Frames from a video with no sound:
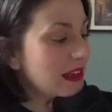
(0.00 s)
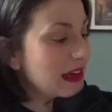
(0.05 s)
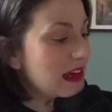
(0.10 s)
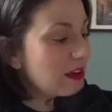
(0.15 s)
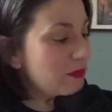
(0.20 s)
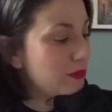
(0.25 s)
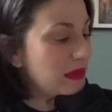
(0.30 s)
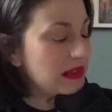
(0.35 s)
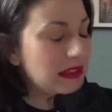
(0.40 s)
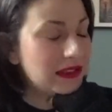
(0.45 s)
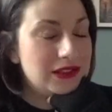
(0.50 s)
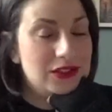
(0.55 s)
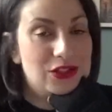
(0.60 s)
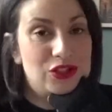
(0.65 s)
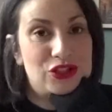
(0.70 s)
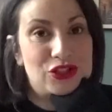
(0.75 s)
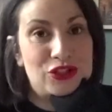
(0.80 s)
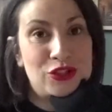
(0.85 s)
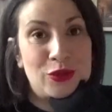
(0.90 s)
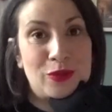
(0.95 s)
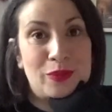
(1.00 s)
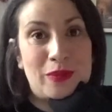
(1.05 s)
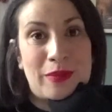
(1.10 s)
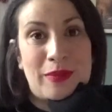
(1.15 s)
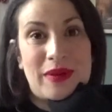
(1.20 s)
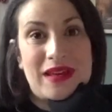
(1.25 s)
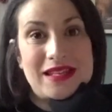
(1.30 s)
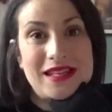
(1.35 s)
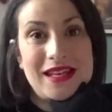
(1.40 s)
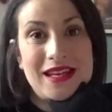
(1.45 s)
I've been super
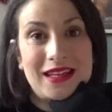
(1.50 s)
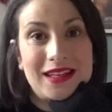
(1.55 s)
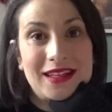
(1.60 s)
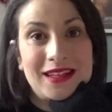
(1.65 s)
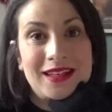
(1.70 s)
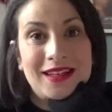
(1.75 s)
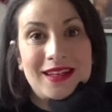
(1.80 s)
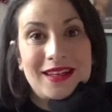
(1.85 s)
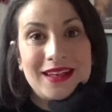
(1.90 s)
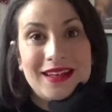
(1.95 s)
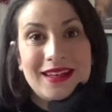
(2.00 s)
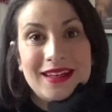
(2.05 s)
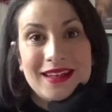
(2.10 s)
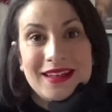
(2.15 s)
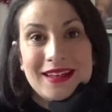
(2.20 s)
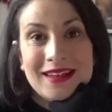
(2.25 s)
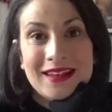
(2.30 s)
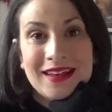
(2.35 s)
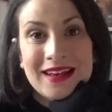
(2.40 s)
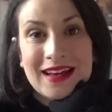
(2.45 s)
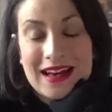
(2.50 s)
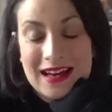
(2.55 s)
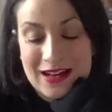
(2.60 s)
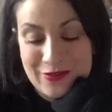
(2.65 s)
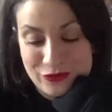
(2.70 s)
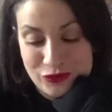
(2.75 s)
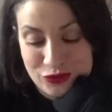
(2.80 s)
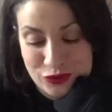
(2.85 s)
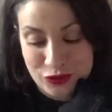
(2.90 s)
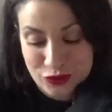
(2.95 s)
busy.
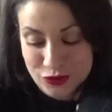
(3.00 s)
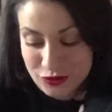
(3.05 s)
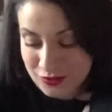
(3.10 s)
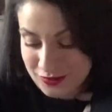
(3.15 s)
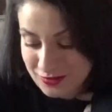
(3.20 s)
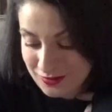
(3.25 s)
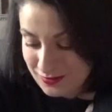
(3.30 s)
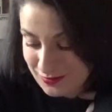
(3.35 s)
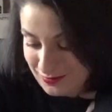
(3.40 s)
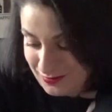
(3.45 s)
I've done